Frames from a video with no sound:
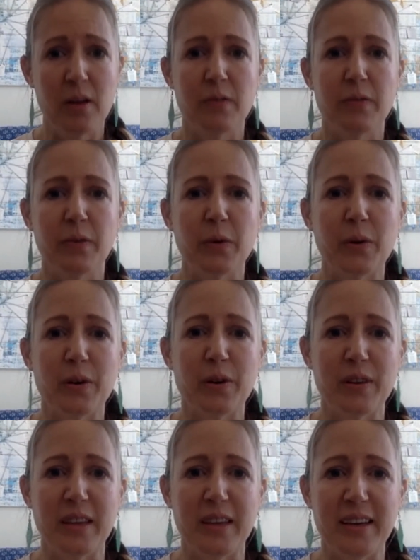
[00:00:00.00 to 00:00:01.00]
for
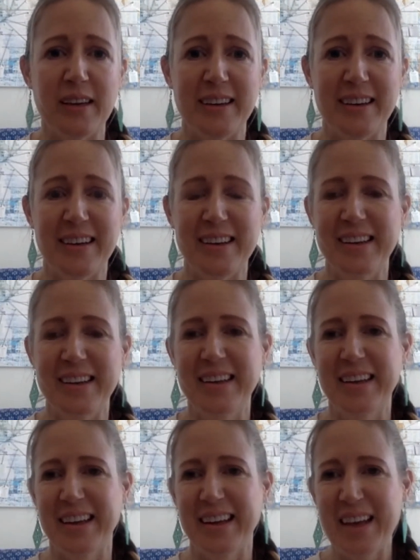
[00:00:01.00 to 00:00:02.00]
the
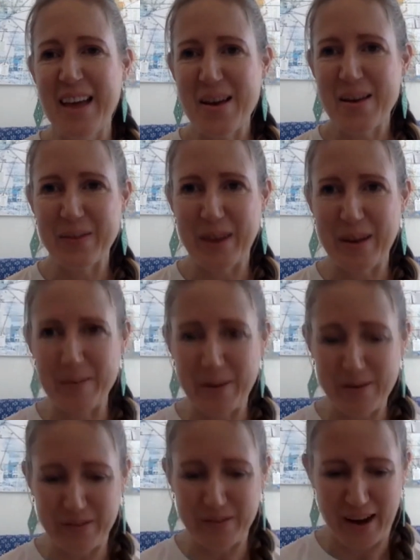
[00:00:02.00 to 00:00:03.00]
rainbow
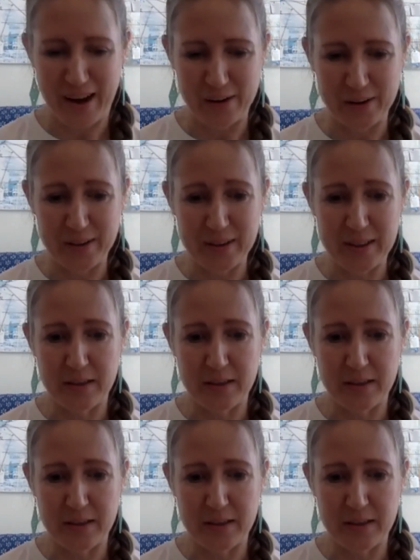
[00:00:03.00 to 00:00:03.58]
flowers.